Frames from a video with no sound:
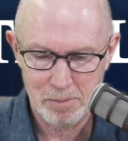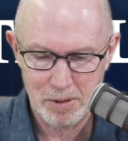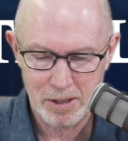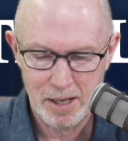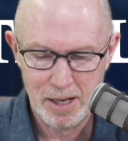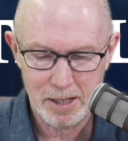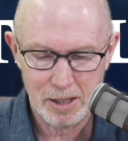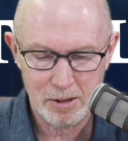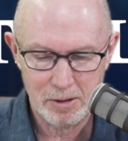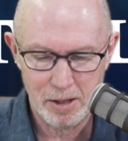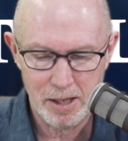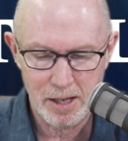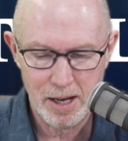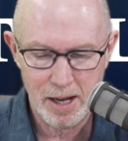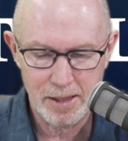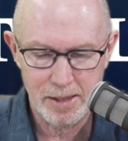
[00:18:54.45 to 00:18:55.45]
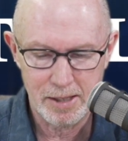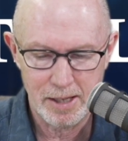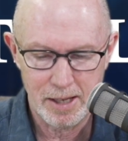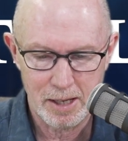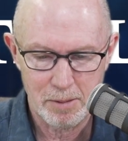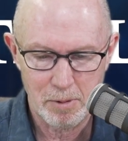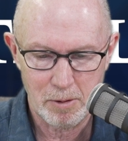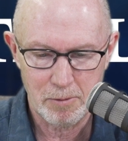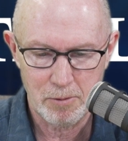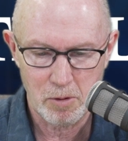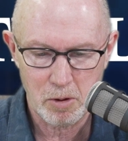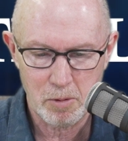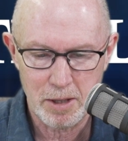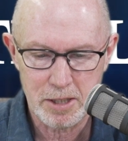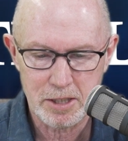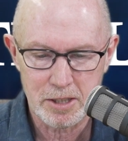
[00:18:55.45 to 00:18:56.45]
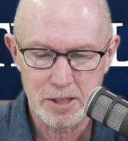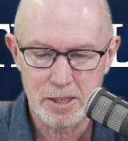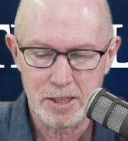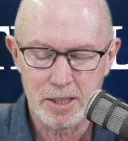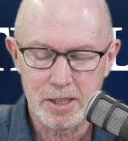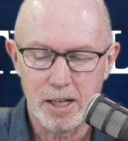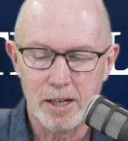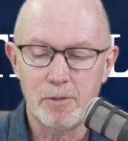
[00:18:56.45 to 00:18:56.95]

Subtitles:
but I think he had about 4 questions in it,